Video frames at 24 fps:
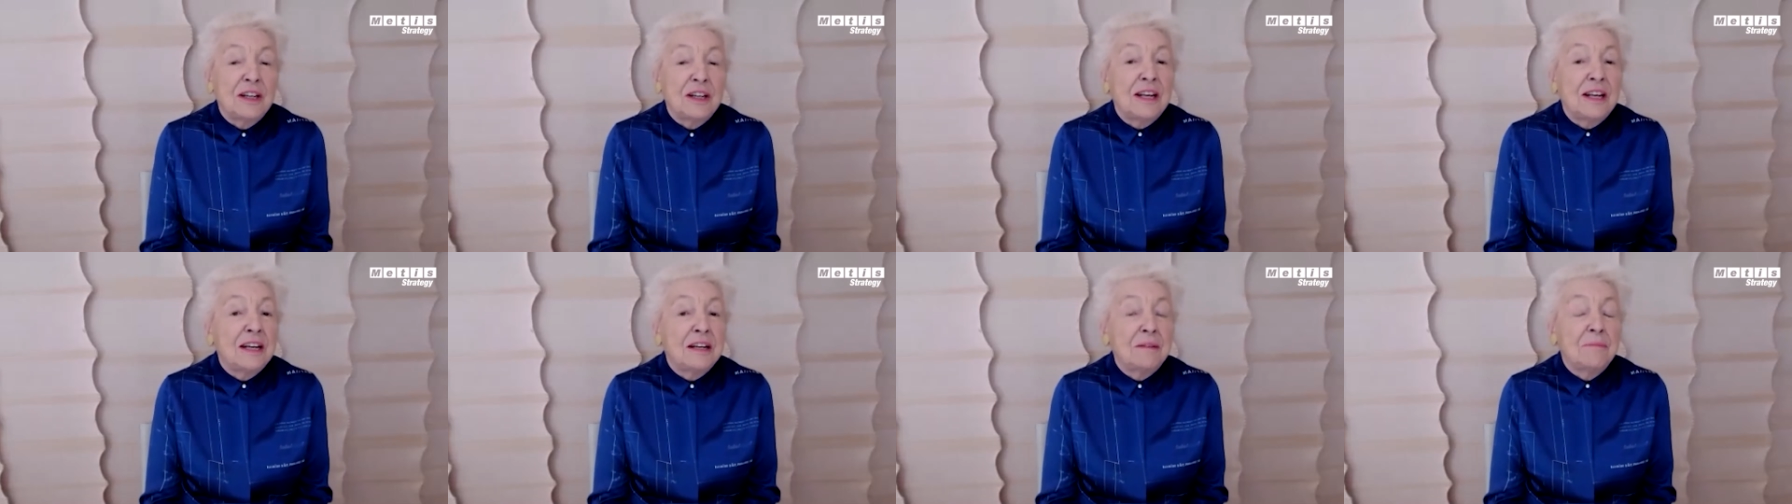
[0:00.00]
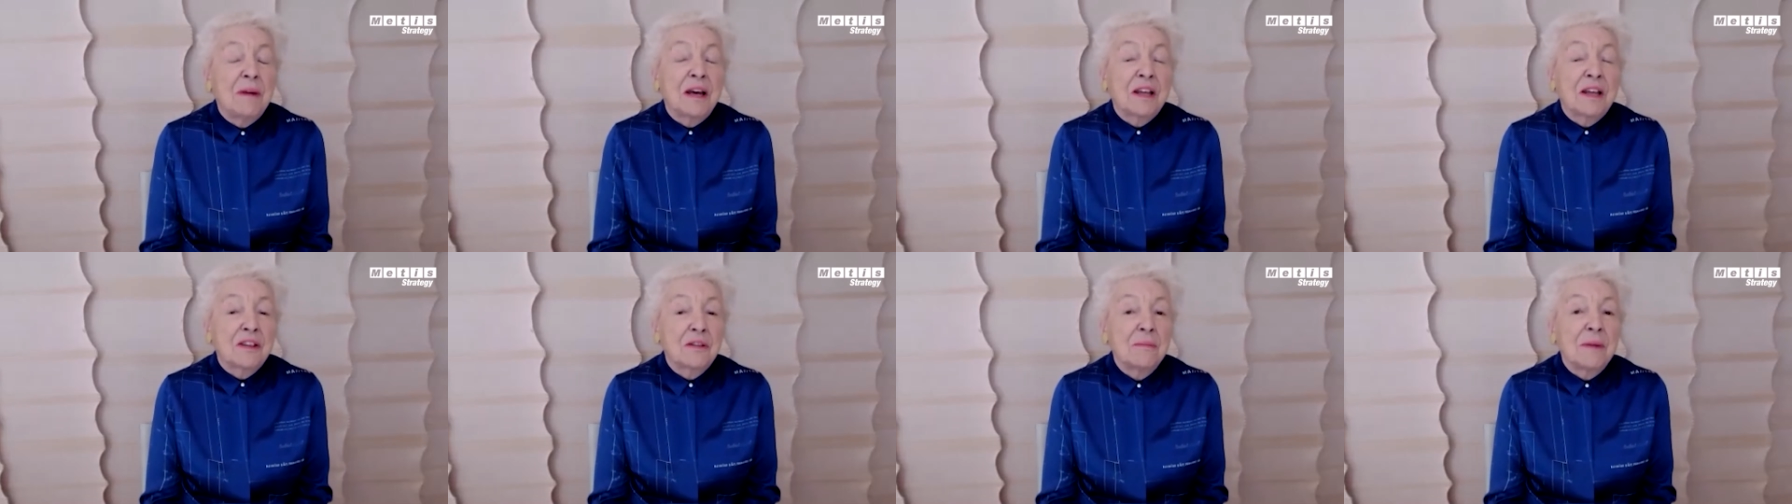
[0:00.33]
need
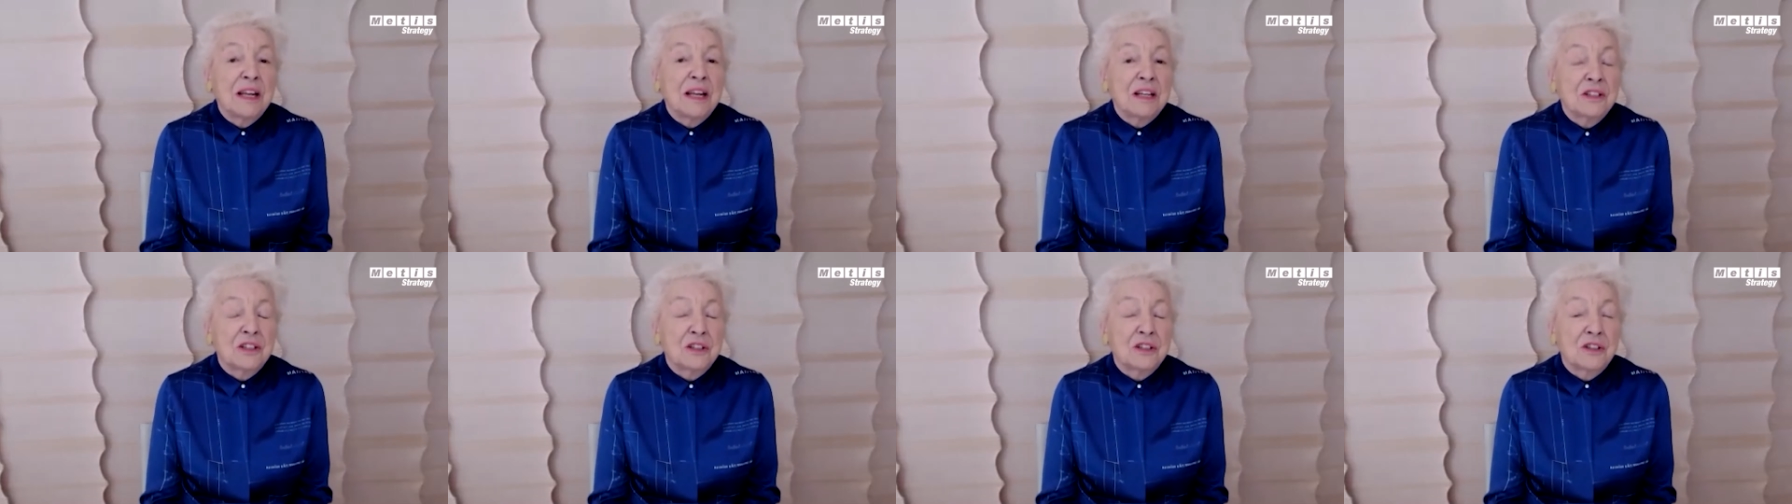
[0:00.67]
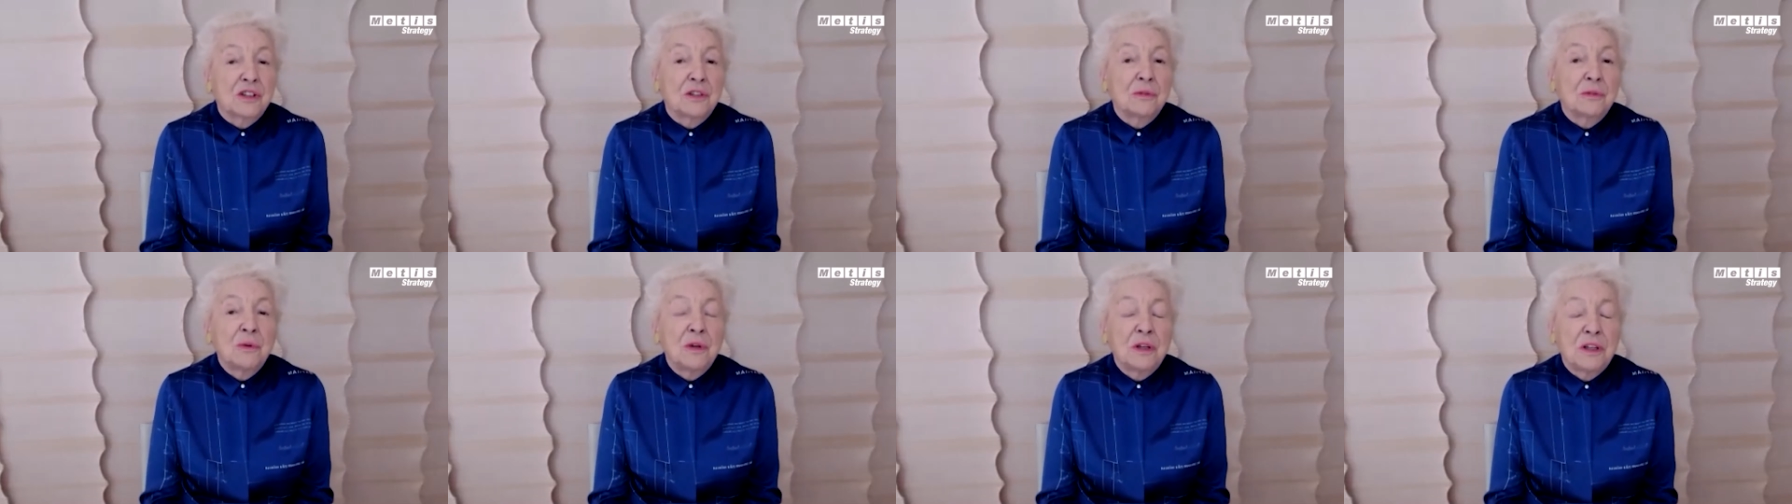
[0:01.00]
mathematics
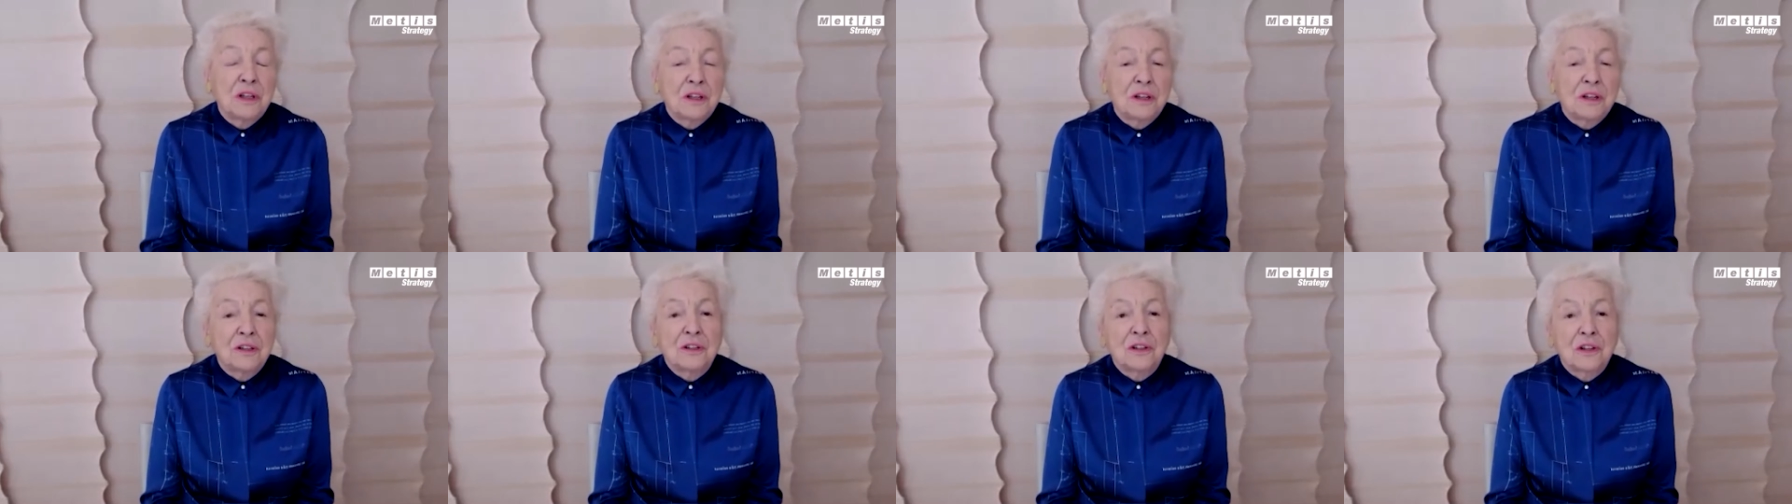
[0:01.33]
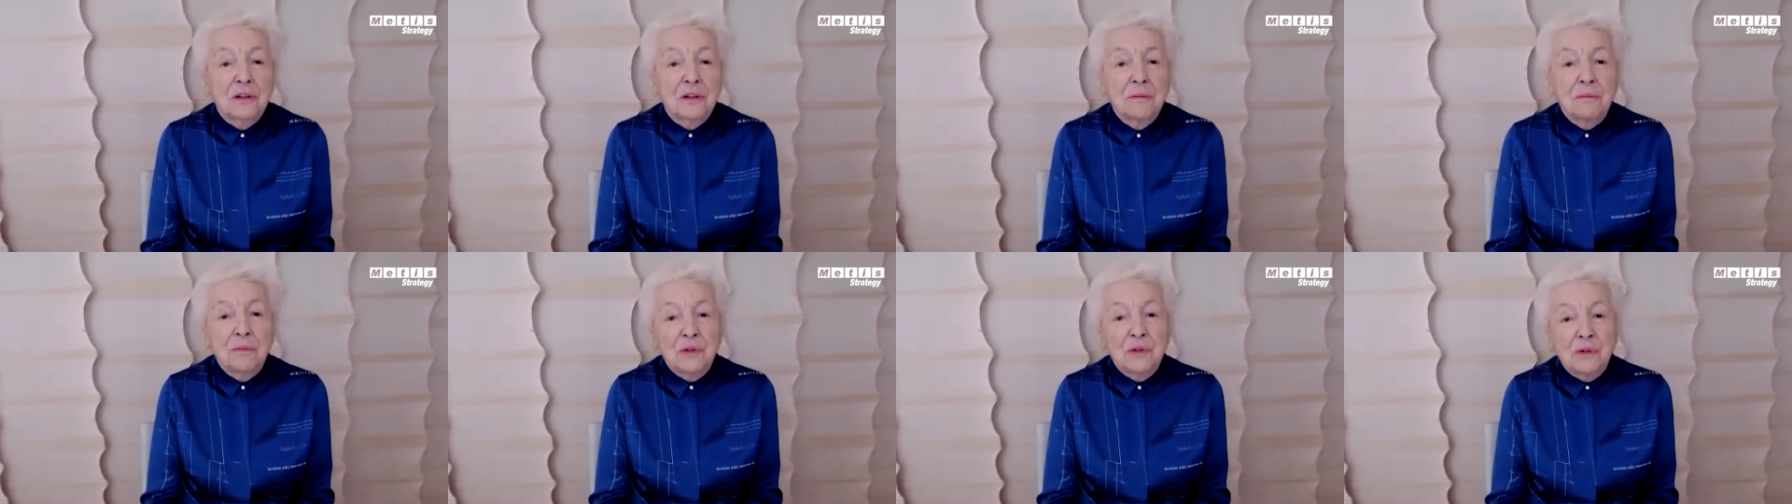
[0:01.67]
to work on
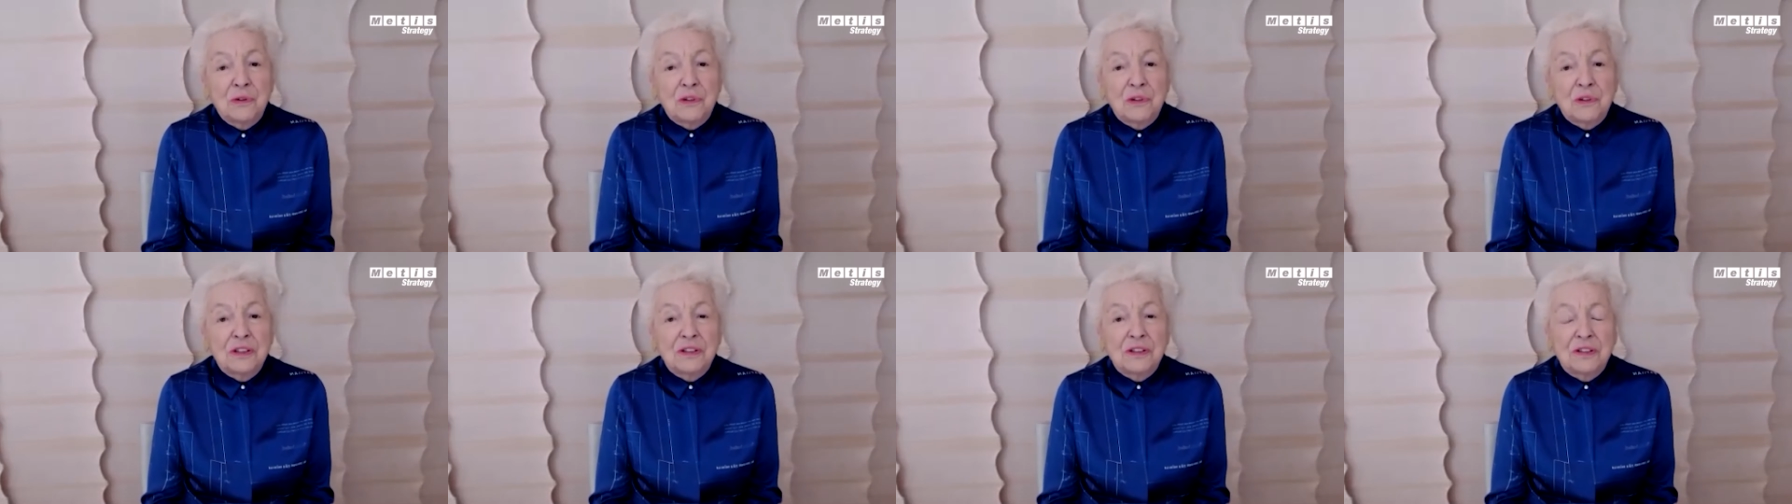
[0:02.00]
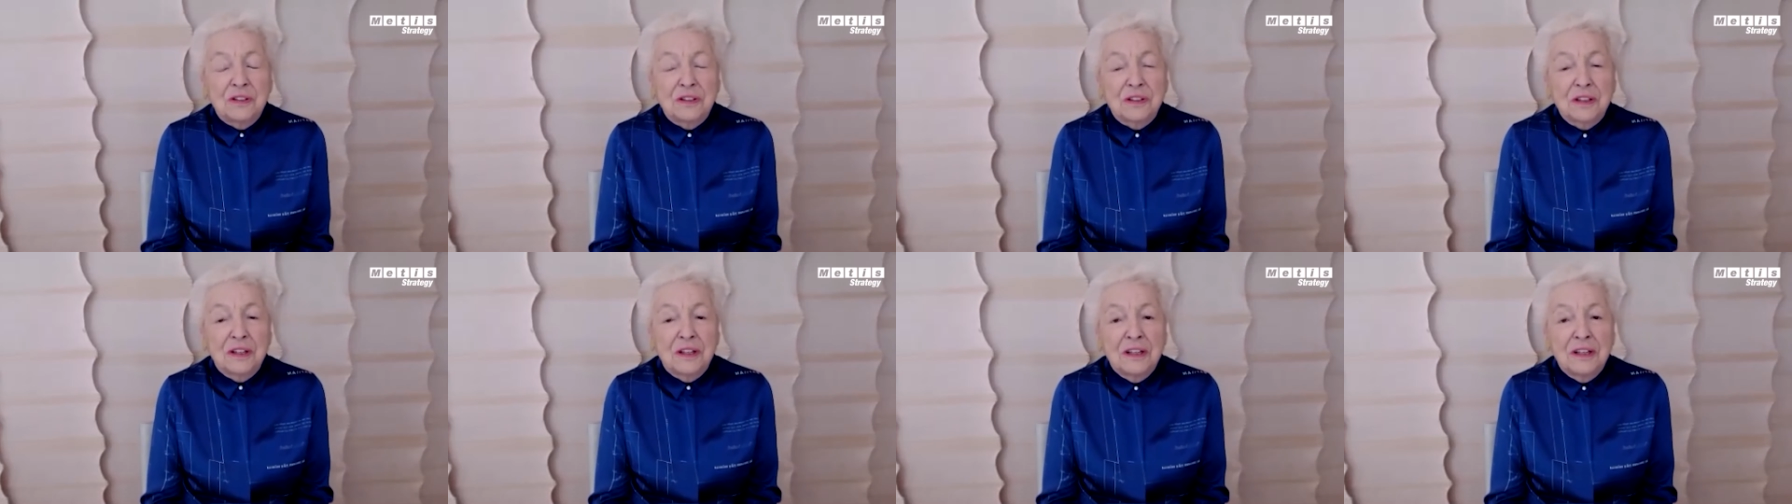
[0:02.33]

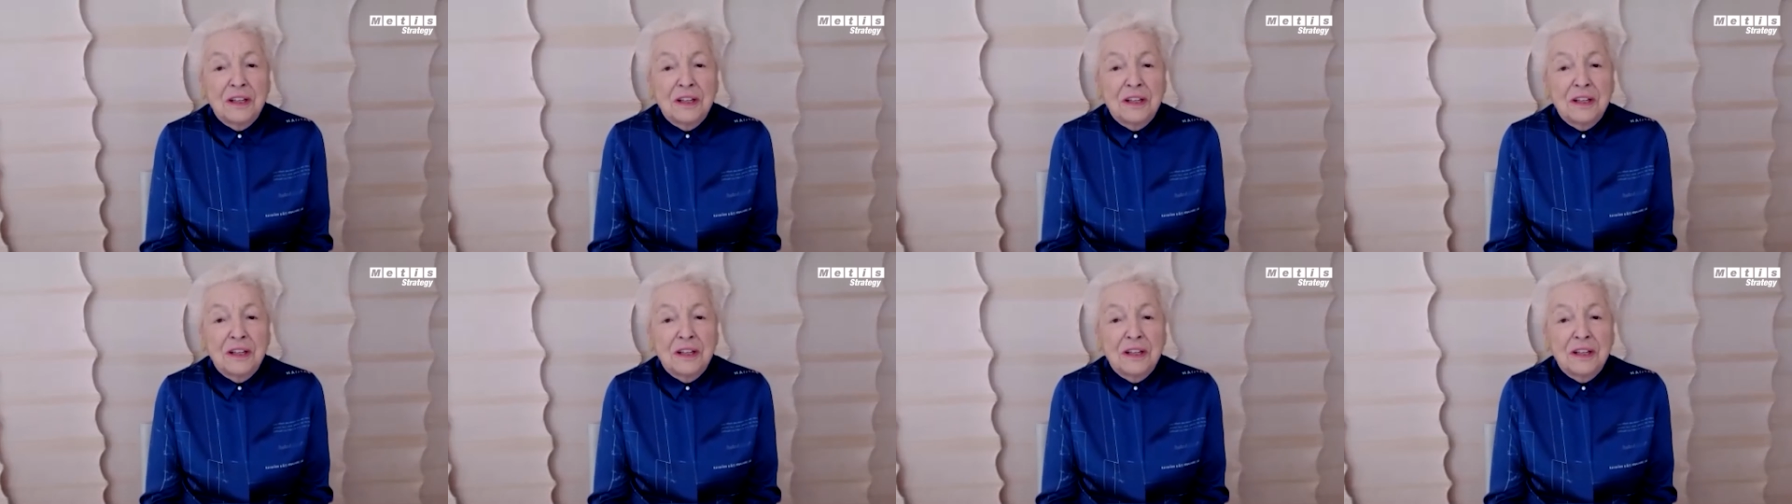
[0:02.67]
computers.